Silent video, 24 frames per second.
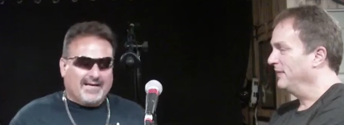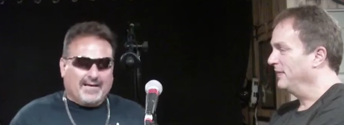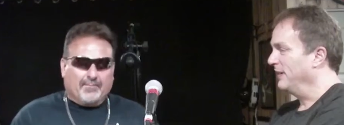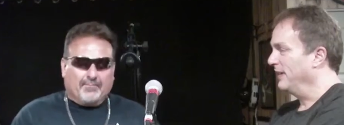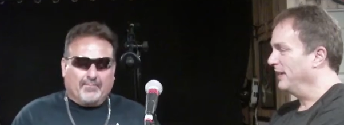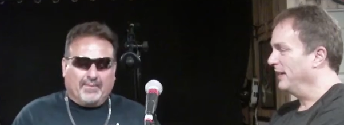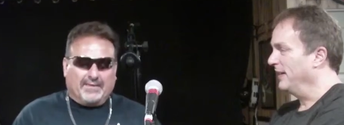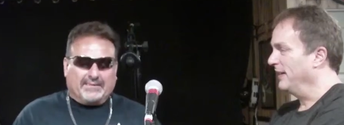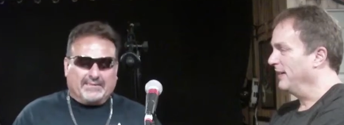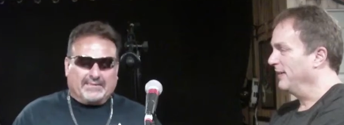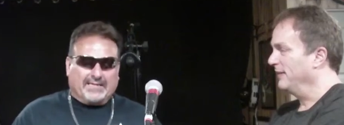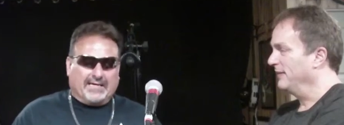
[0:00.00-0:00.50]
Speaker 1: Yeah.
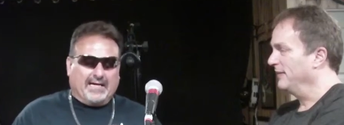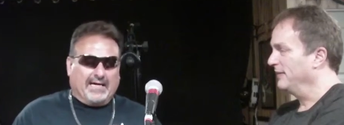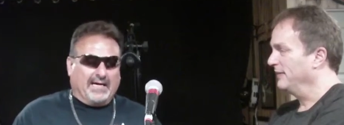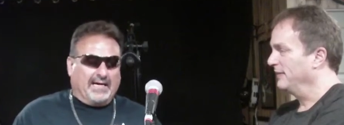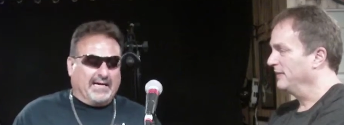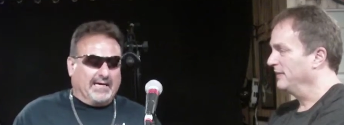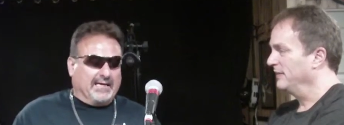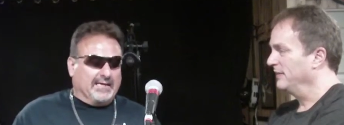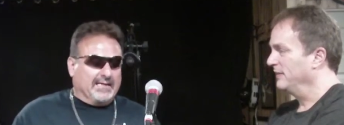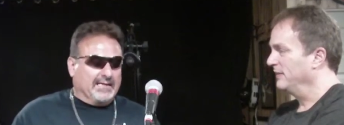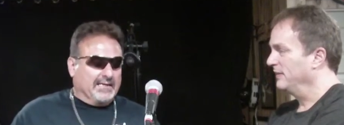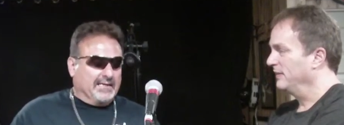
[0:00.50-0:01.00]
But
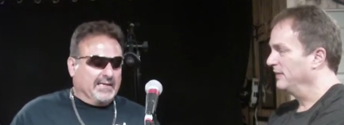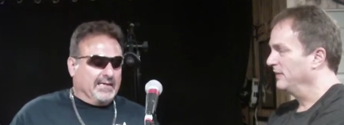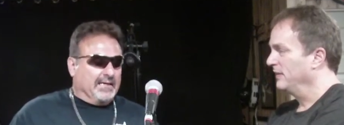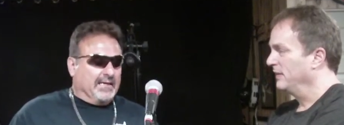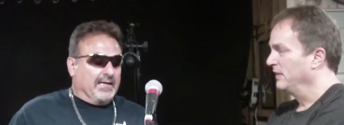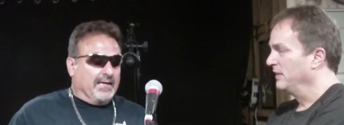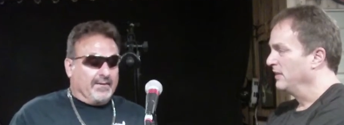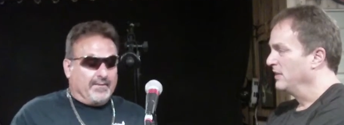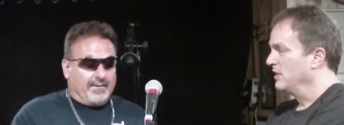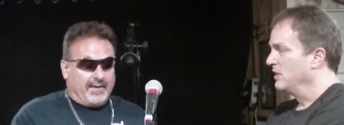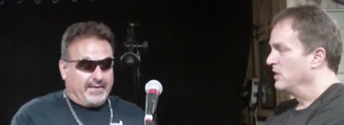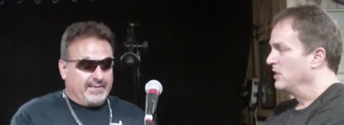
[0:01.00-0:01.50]
uh,
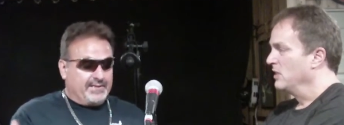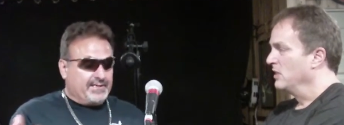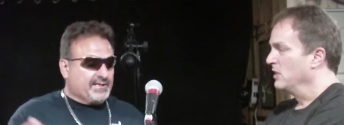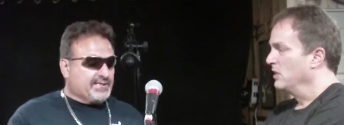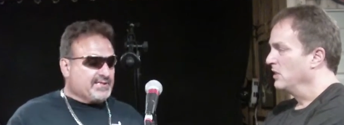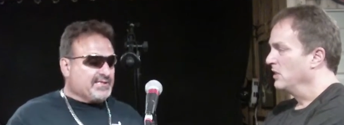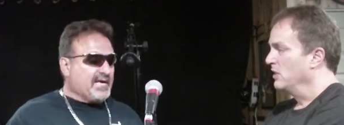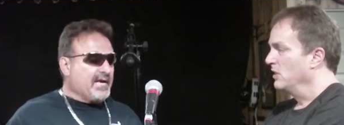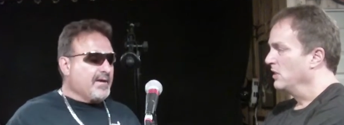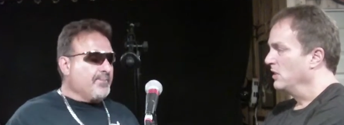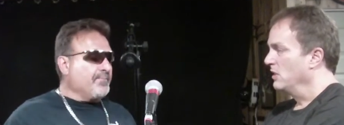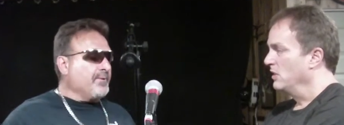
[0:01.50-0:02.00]
they just
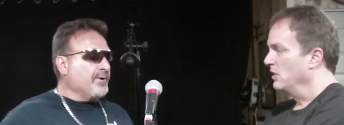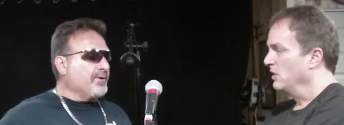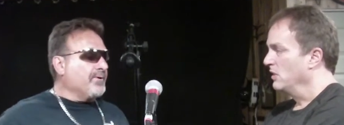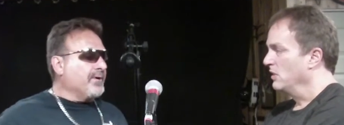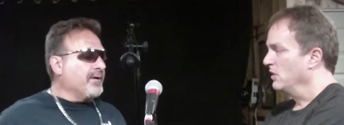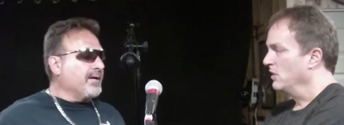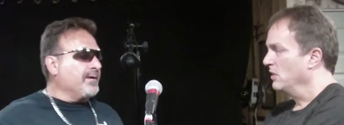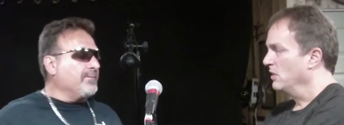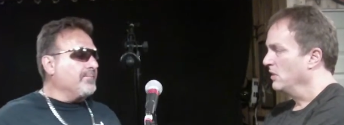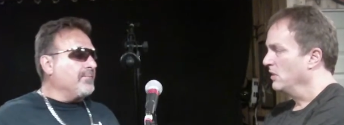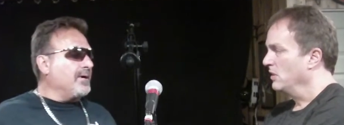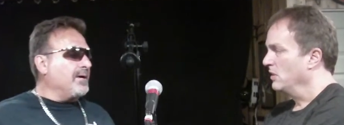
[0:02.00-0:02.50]
debuted
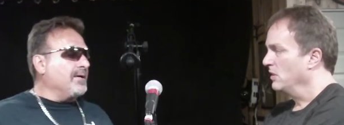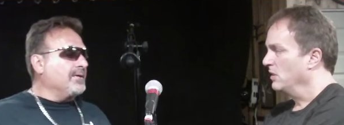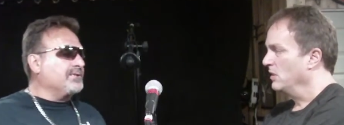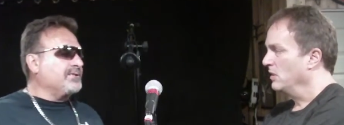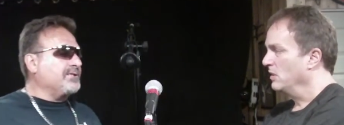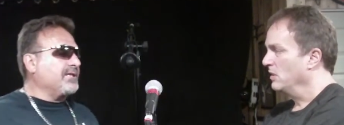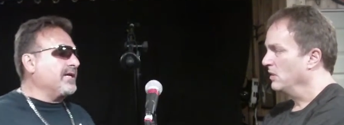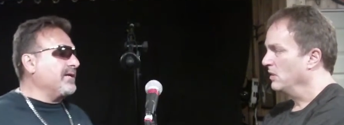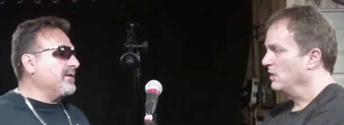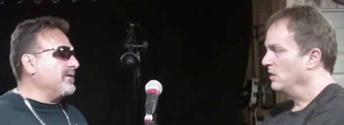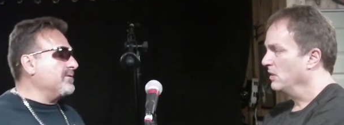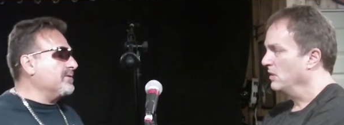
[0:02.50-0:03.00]
him on
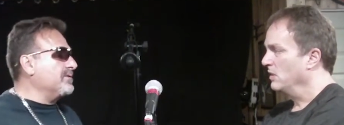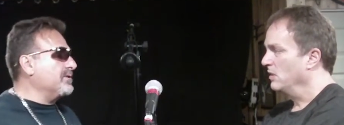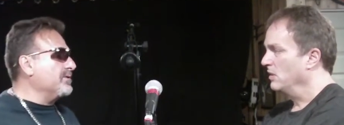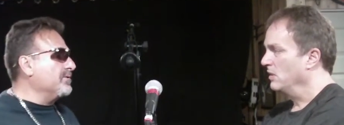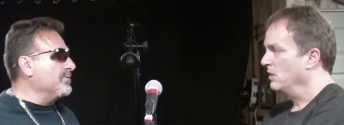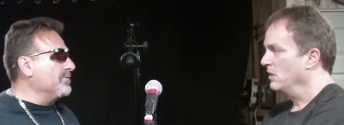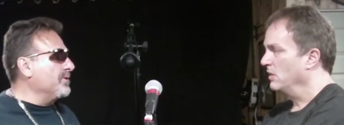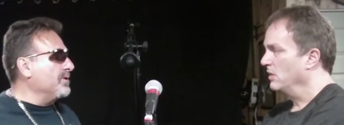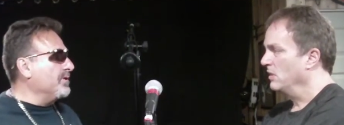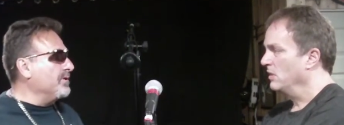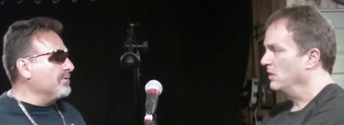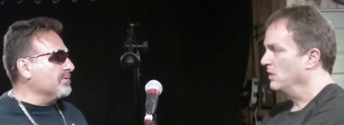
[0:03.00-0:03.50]
Channel 2
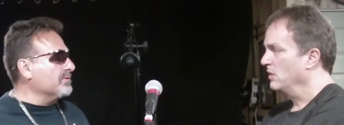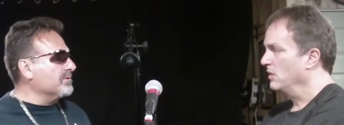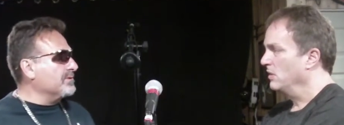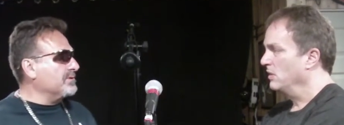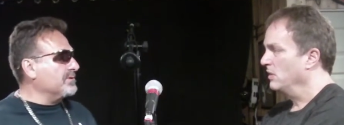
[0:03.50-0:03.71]
News.